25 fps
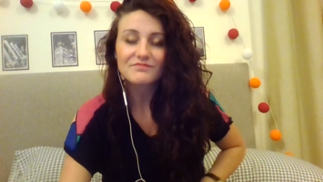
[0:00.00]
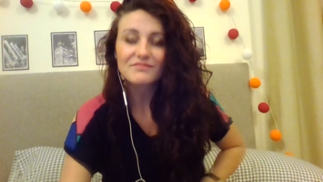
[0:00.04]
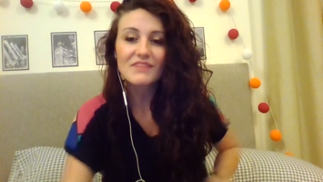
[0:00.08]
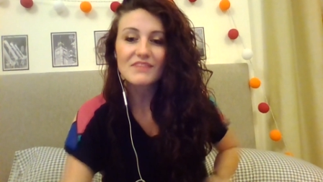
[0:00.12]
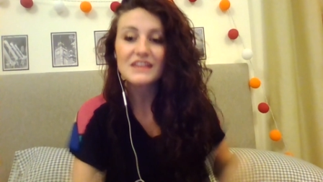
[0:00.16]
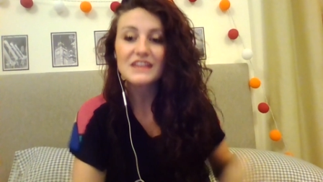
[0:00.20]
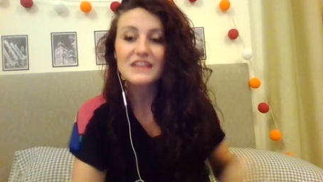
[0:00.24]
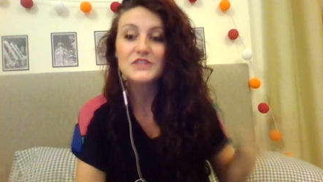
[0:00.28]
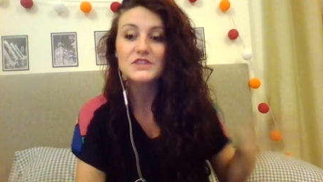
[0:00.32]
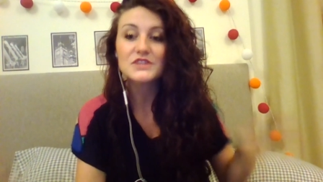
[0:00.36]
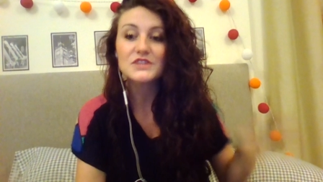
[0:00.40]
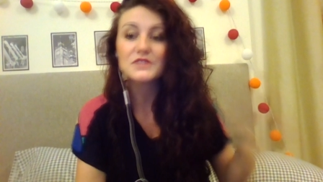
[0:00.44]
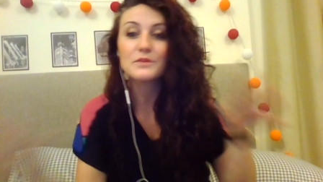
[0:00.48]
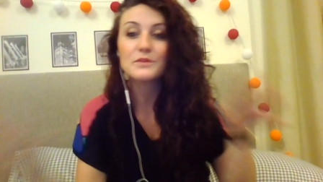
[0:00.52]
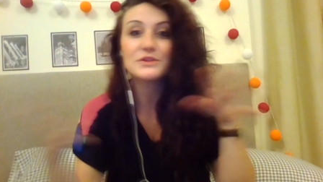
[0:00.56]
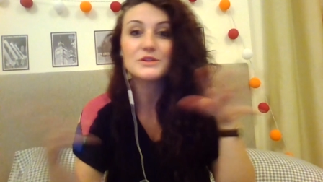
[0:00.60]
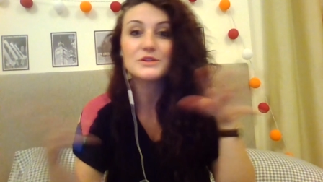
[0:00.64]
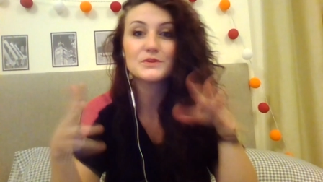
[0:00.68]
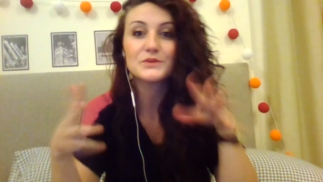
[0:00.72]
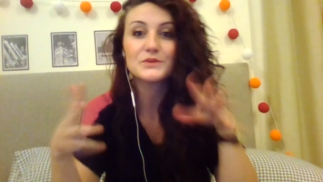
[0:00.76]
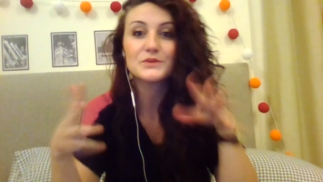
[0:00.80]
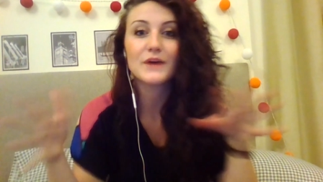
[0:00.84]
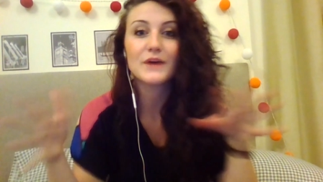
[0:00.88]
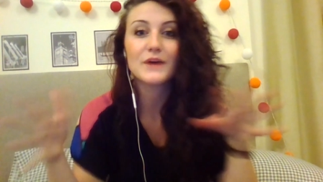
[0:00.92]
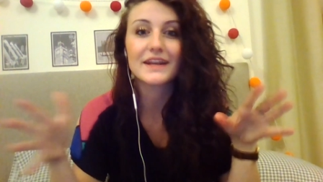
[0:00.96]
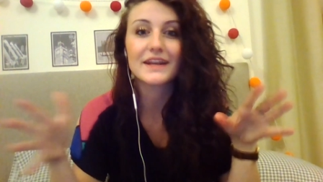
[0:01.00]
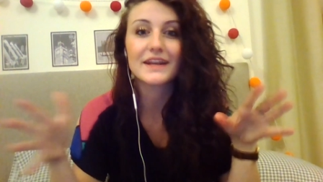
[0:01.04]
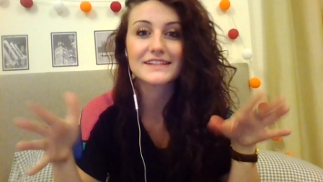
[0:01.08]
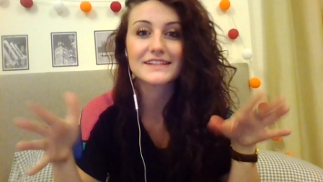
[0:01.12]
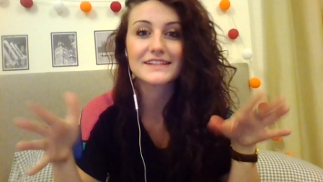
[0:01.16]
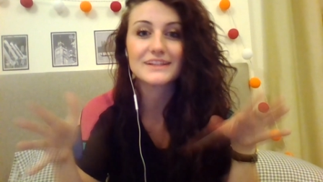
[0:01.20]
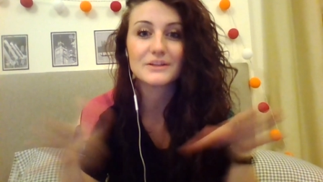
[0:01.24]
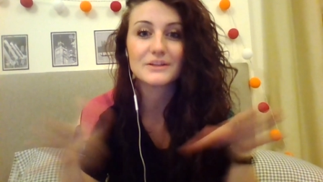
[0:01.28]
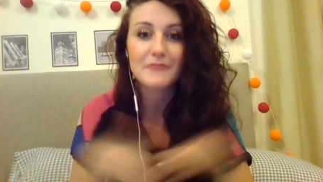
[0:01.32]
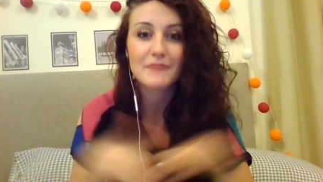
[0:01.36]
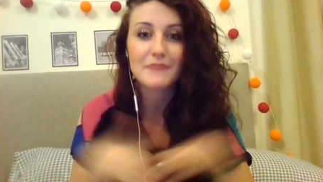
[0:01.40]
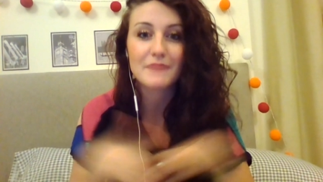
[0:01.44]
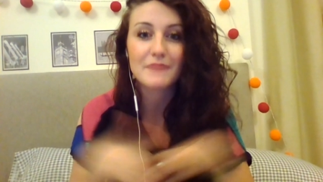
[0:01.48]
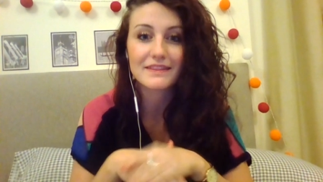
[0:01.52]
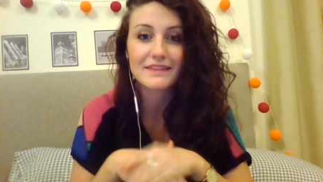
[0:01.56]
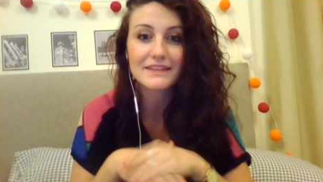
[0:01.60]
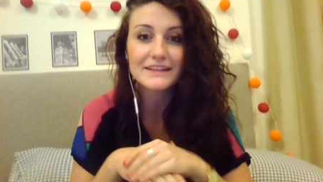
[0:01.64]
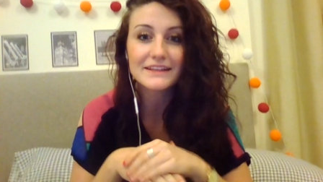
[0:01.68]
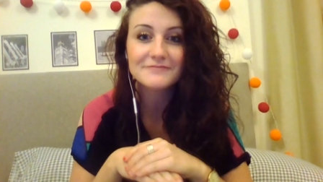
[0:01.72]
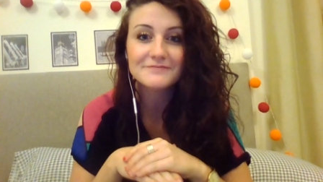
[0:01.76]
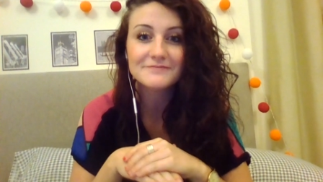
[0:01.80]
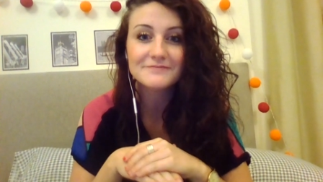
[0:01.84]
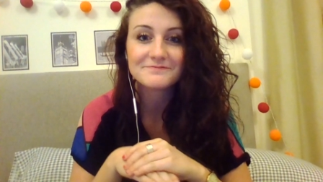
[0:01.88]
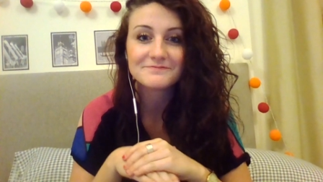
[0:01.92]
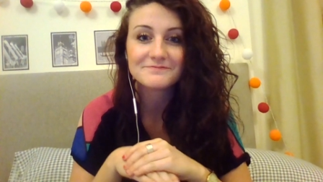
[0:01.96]
So I'm going to do a nice little medley
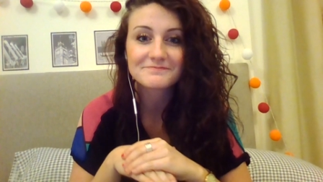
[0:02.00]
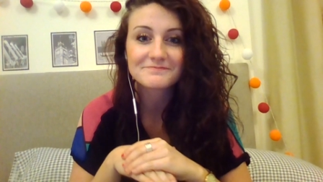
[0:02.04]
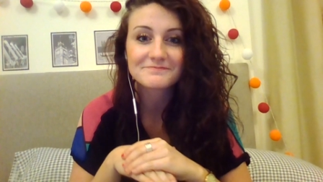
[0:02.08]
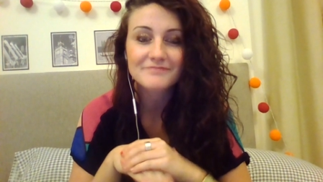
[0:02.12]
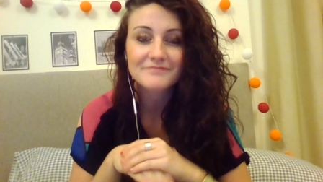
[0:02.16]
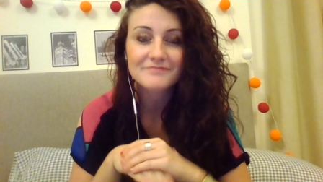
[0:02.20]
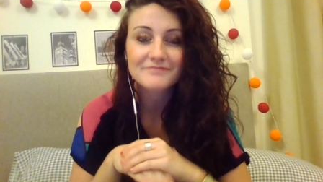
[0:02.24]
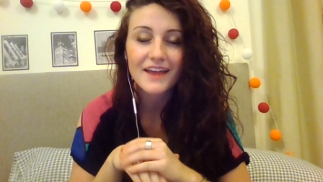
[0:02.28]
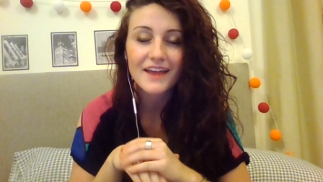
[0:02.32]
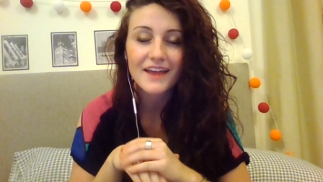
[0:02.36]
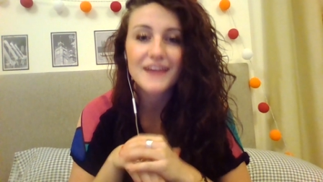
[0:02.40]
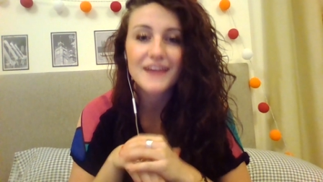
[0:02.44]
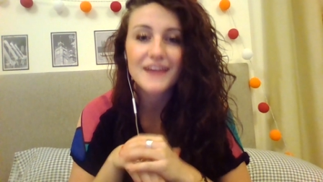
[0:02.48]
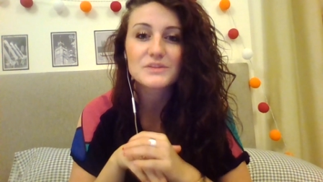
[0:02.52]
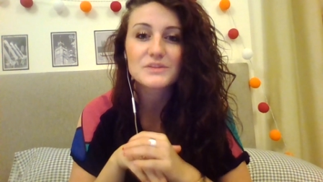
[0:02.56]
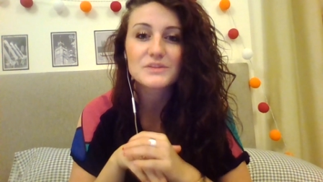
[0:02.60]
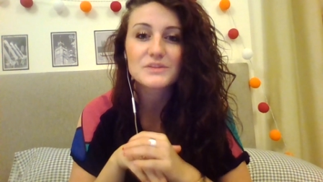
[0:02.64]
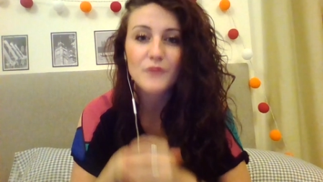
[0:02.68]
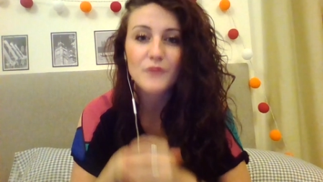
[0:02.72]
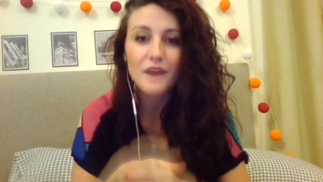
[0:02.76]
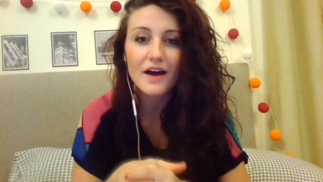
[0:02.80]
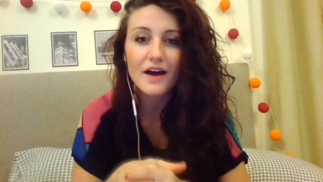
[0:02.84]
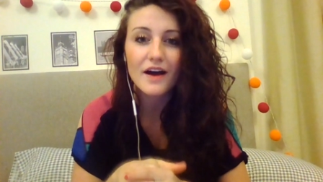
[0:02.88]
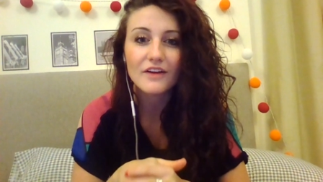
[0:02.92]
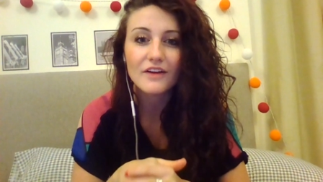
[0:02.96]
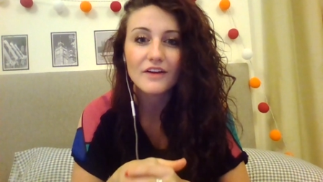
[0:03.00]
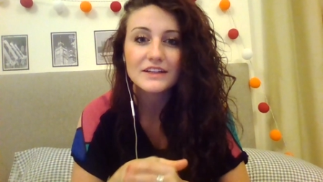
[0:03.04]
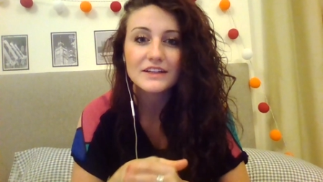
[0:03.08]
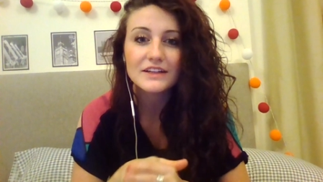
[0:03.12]
as well.